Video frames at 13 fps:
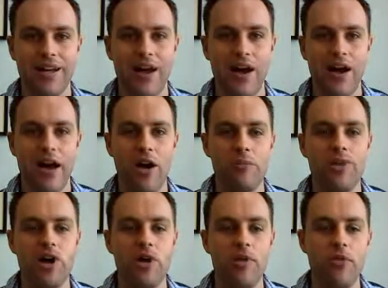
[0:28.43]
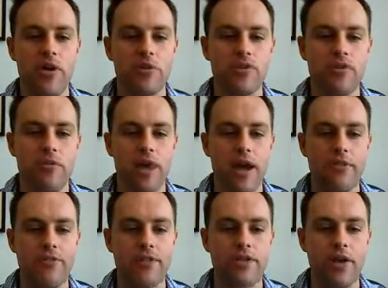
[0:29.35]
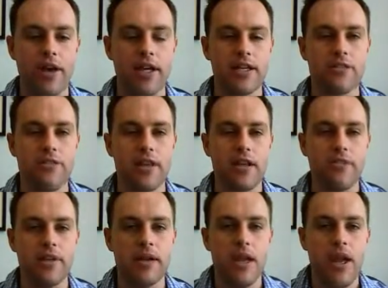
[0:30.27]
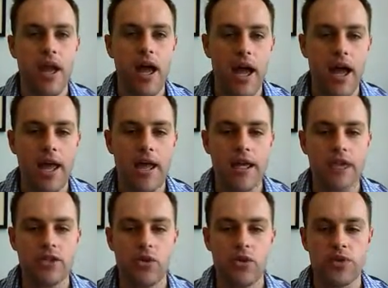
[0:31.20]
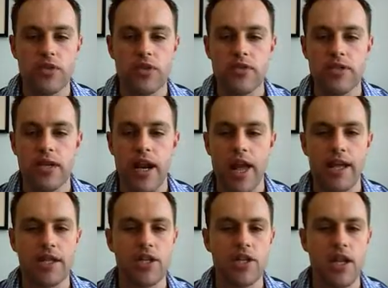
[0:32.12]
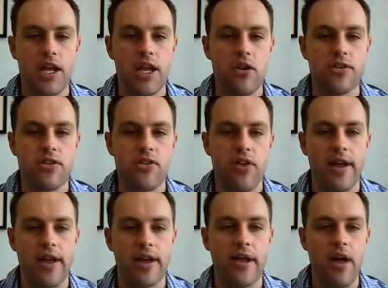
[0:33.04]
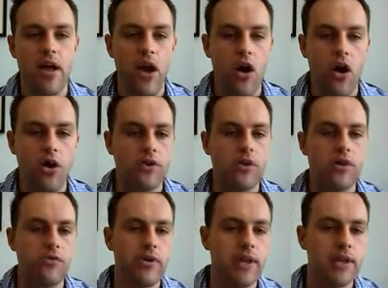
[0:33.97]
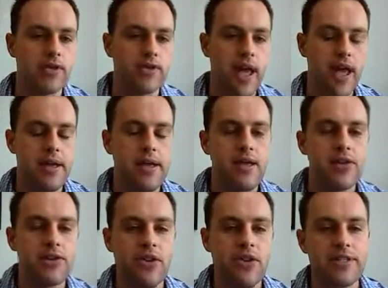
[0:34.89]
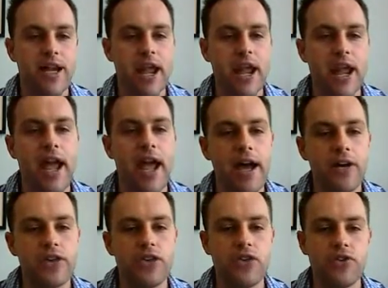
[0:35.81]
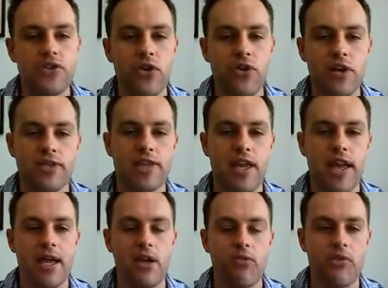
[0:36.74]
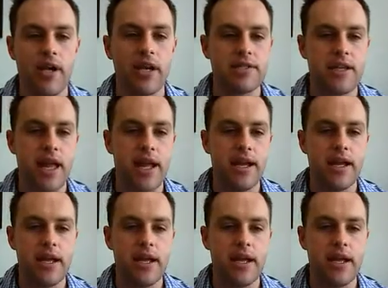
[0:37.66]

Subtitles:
Hi, I'm Jeremy Reynolds from Alpha Training and Development. Here to talk to you today and share and train on real estate. So today, how to choose USA real estate.